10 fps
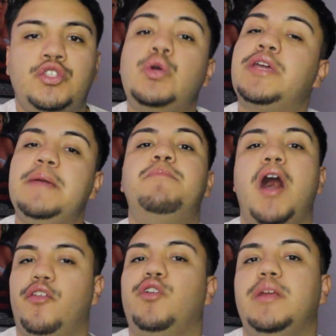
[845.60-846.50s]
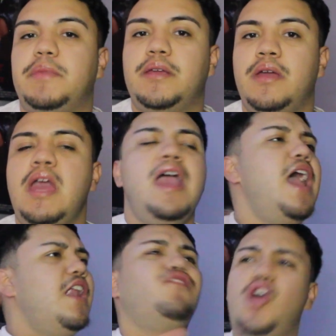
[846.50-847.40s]
to keep bothering me.
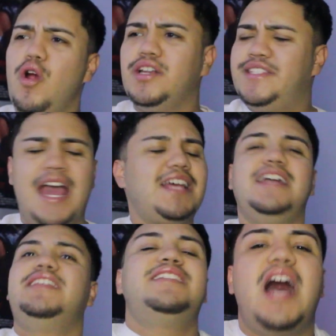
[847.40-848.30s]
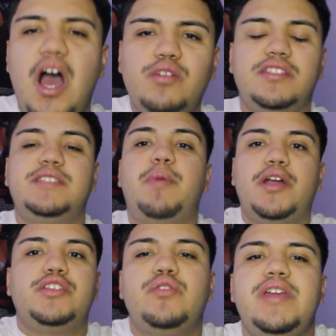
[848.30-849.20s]
And of course, yeah, it's his house, his
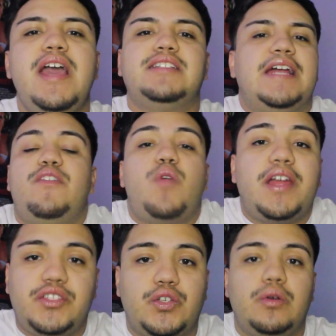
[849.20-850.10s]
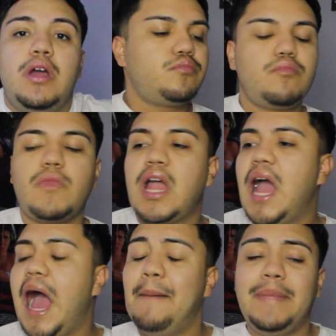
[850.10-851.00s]
party, so he has every right to.
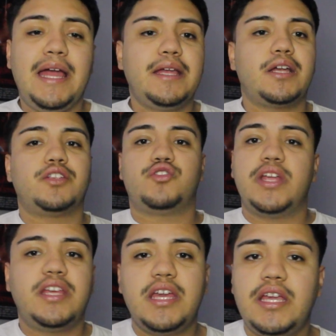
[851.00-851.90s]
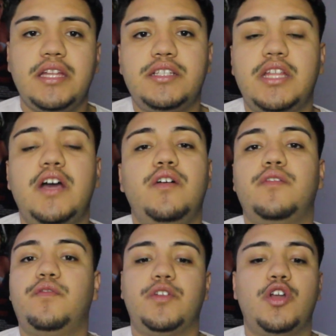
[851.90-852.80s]
I'm like drinking and
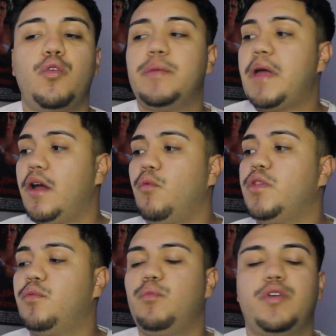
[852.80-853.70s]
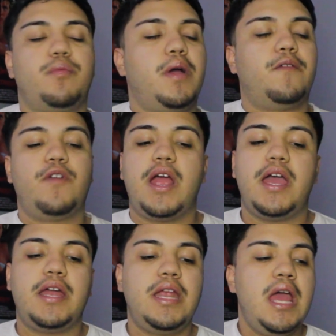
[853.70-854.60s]
stuff, you know, with my
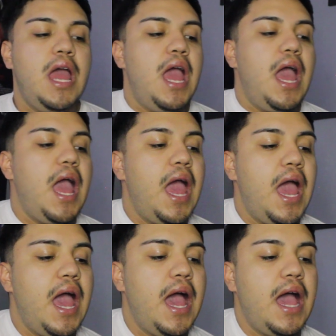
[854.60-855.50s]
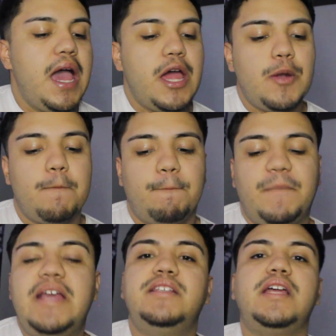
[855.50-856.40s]
friend, and
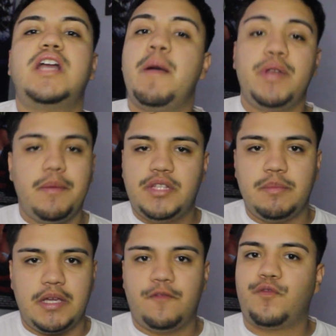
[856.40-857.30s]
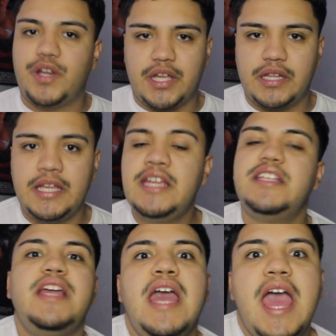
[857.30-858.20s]
he's like coming up to me frequently. He's
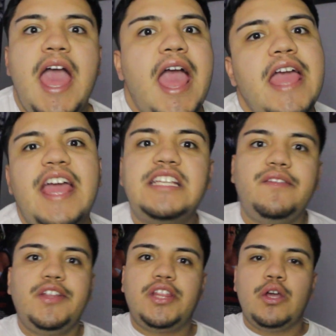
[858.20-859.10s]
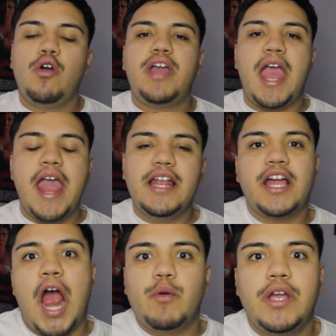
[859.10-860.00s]
like, hey, is everything okay?
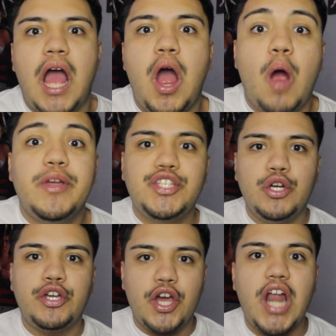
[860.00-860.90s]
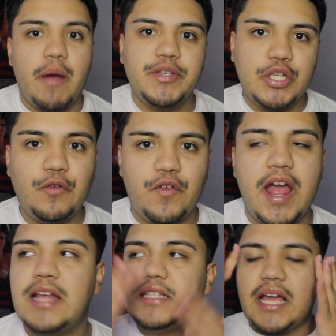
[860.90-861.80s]
Like, are we still good? Are we still
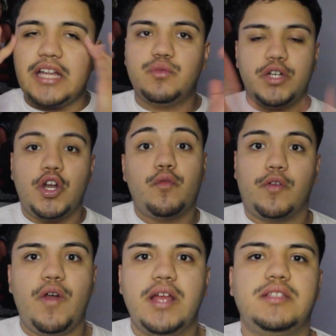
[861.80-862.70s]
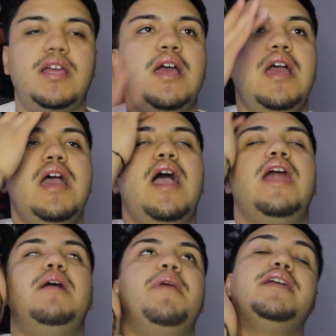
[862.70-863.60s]
friends? Like, I just want to know if we're friends. And
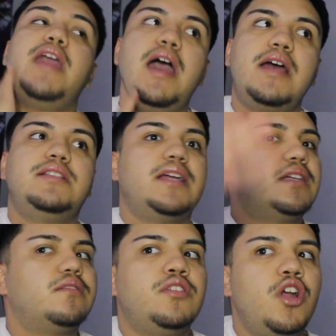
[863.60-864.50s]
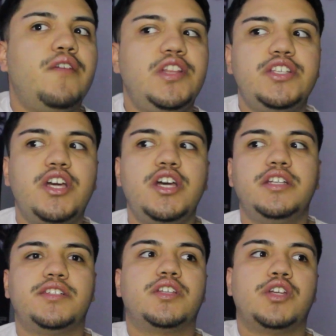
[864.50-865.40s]
I'm like, yeah, it's like, you know, everything's good,
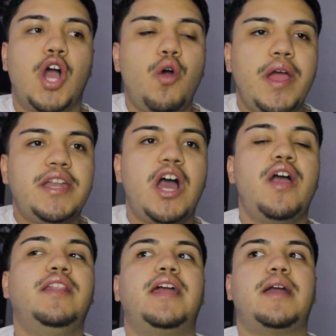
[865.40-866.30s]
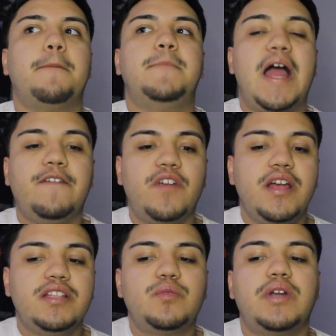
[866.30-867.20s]
just go away now. And like, my
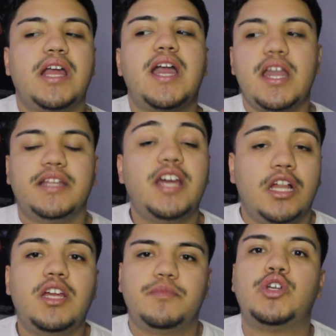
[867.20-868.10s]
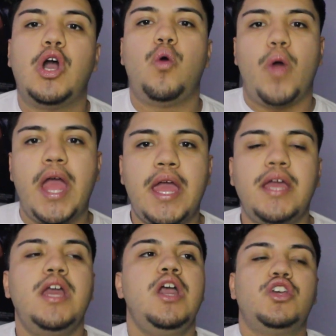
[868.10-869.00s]
friends were like kind of telling him to go
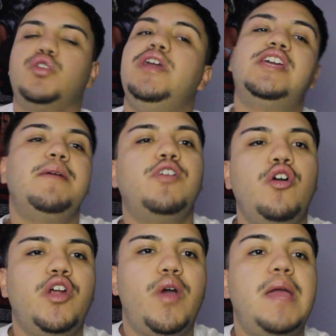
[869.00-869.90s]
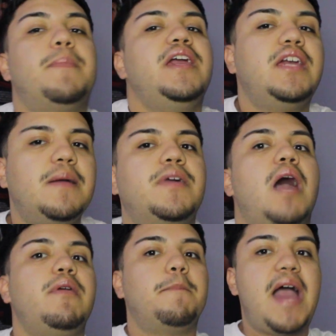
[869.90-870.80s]
away. So he kept going away, but he kept
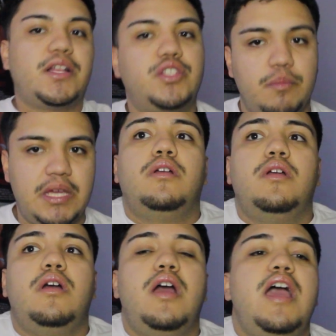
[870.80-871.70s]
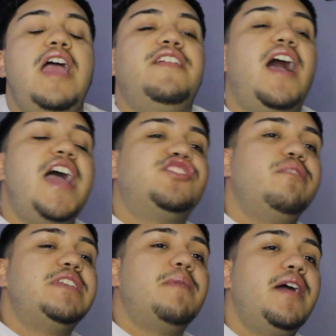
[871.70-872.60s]
coming back to me. Hey, the ice
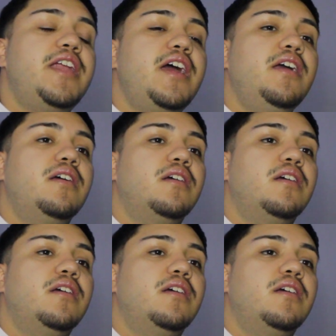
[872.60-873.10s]
cream is mine, eh?